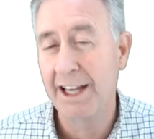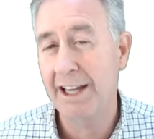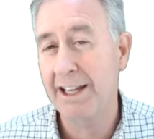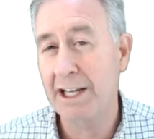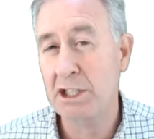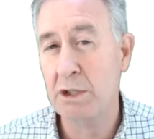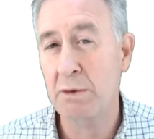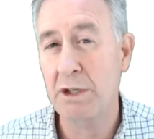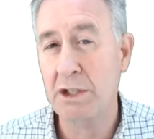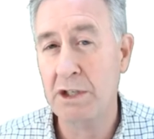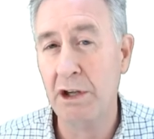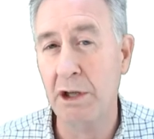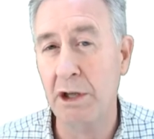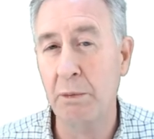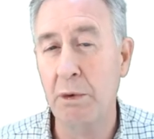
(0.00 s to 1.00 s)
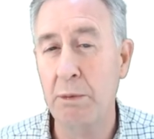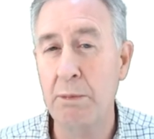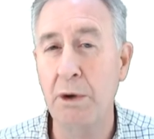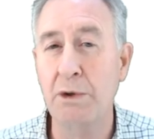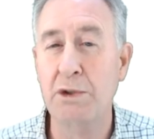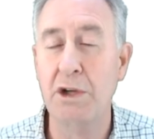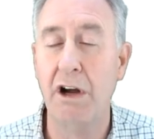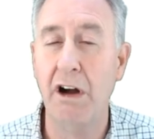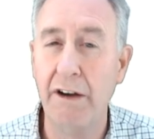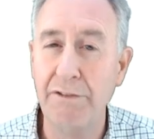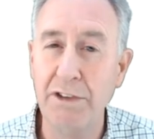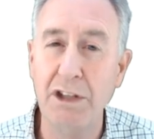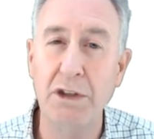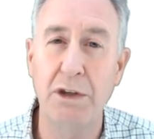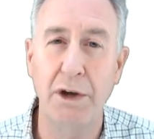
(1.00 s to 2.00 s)
And as a result, we most
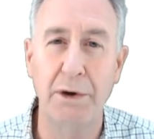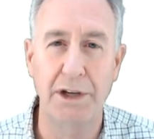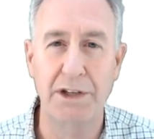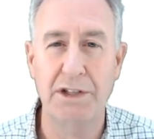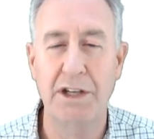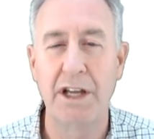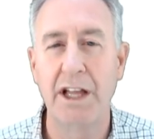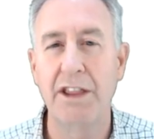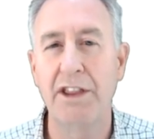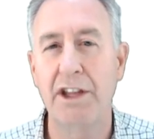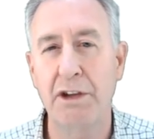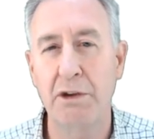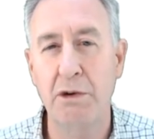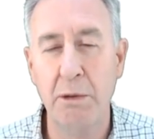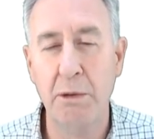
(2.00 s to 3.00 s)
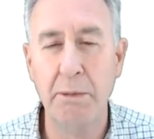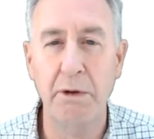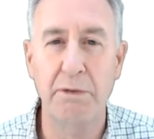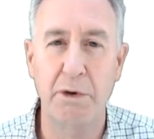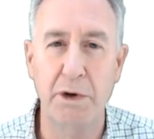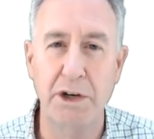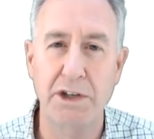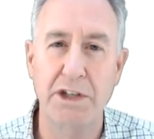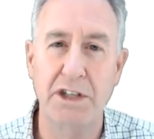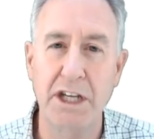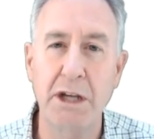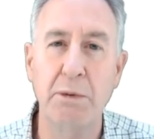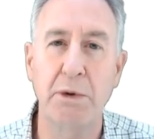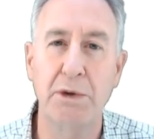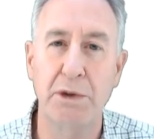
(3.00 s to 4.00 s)
often notice that the normal force is
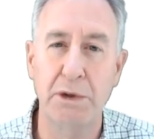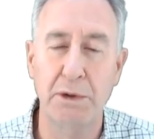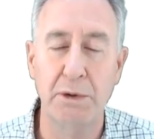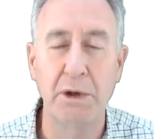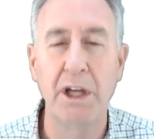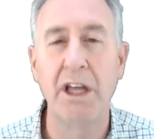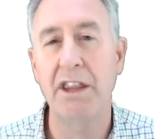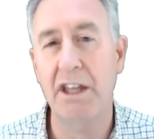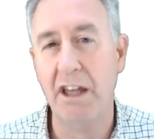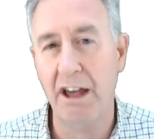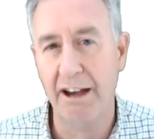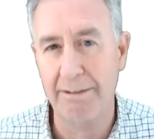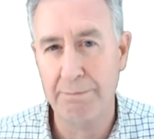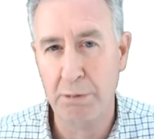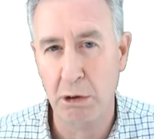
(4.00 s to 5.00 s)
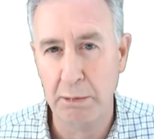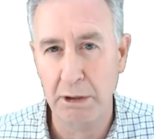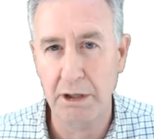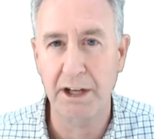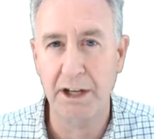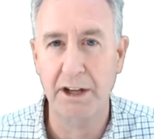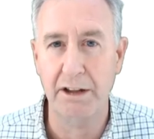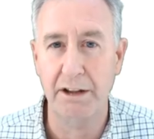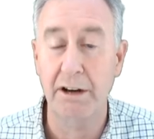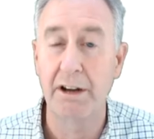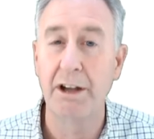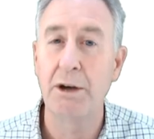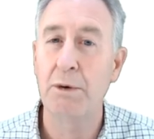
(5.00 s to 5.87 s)
equal to the F perpendicular,